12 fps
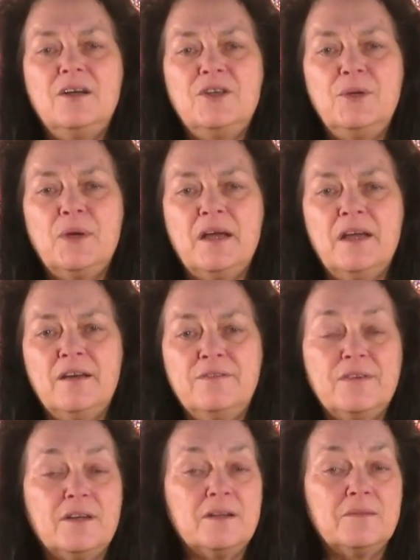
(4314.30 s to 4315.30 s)
you have
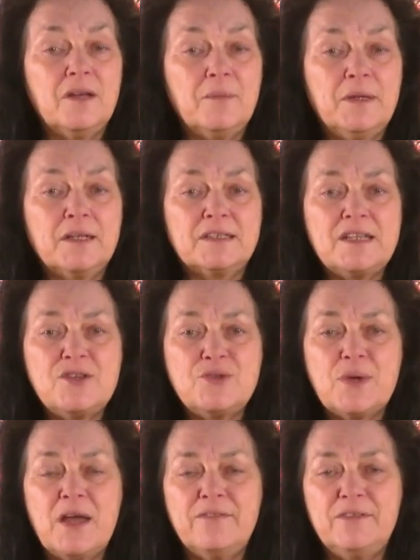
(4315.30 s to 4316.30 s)
abilities.
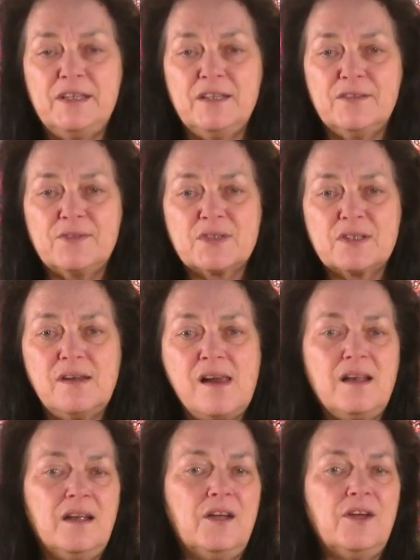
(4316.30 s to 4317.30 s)
You have gifts.
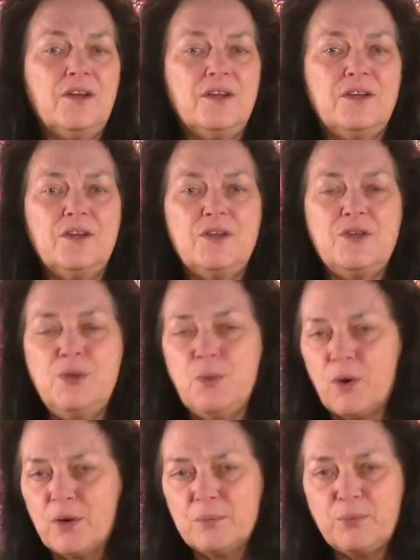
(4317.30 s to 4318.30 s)
You
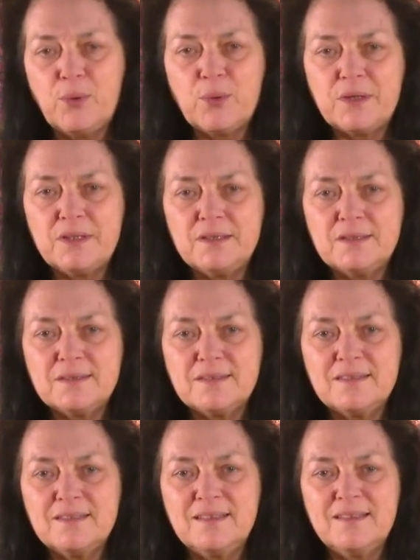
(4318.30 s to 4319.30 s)
are important.
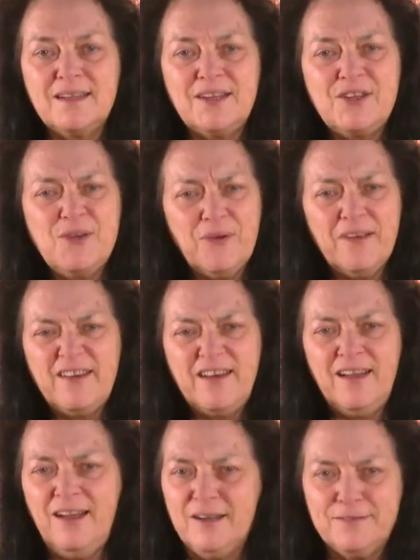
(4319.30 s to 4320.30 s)
You are
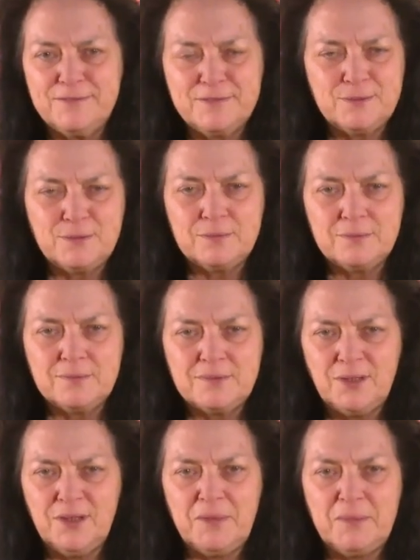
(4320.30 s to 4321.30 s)
enough.
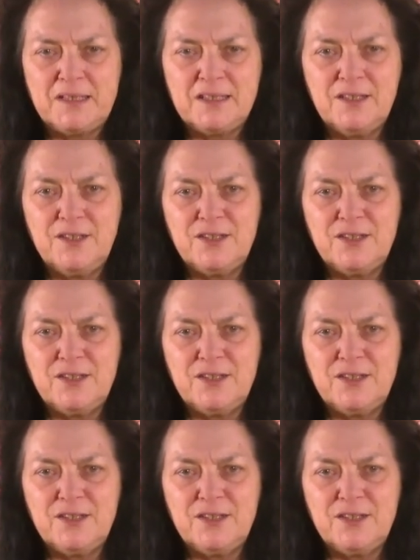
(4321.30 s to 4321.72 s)
Don't let anybody tell you